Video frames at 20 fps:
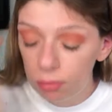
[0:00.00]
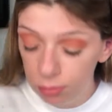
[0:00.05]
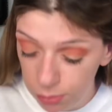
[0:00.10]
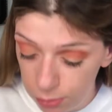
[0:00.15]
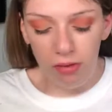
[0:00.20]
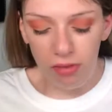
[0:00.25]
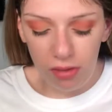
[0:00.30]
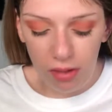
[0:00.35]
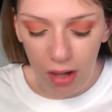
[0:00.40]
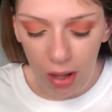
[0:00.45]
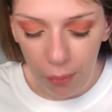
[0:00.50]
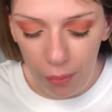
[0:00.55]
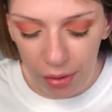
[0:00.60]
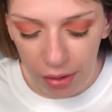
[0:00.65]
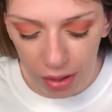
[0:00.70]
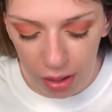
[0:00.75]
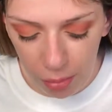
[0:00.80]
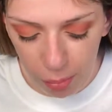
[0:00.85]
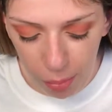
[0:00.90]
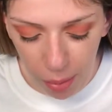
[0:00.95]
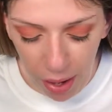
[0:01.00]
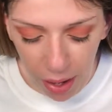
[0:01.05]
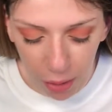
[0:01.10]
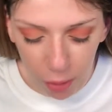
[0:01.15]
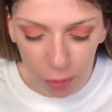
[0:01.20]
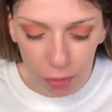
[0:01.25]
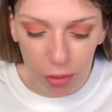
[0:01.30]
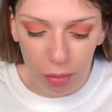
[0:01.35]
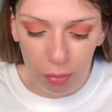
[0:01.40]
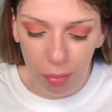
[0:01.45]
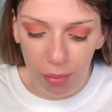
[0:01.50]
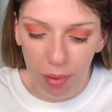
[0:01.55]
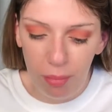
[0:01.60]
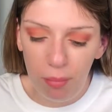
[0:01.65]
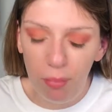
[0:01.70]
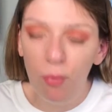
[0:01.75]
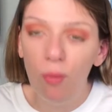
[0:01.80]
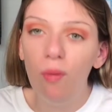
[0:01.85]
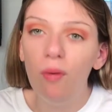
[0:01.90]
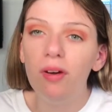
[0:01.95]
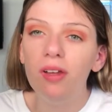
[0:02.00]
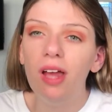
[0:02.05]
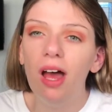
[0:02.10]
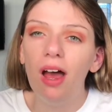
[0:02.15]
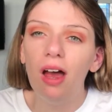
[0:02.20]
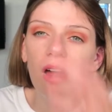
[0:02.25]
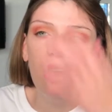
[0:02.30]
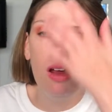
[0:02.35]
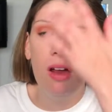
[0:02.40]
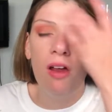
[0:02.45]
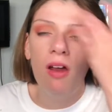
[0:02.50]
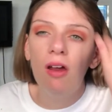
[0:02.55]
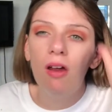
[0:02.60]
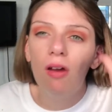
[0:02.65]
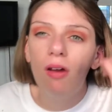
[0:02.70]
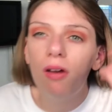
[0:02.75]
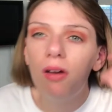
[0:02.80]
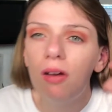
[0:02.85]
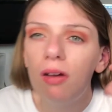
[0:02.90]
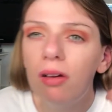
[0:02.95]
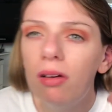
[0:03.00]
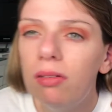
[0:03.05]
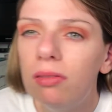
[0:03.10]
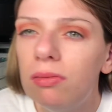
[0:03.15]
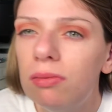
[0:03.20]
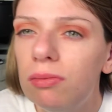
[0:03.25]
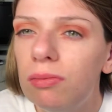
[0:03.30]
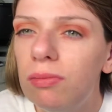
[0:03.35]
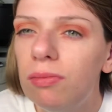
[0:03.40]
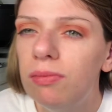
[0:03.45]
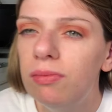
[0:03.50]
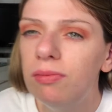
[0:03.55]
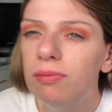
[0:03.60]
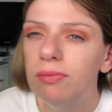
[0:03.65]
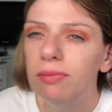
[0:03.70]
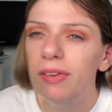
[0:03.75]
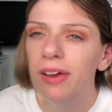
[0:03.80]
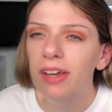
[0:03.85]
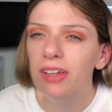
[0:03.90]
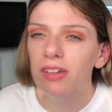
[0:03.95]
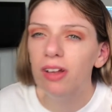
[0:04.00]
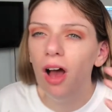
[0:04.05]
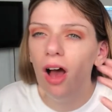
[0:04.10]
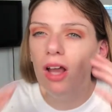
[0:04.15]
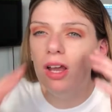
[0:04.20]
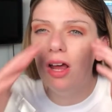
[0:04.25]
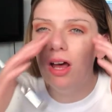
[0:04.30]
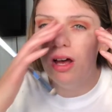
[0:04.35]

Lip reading: So now we're going to pack on a bit more of that red colour.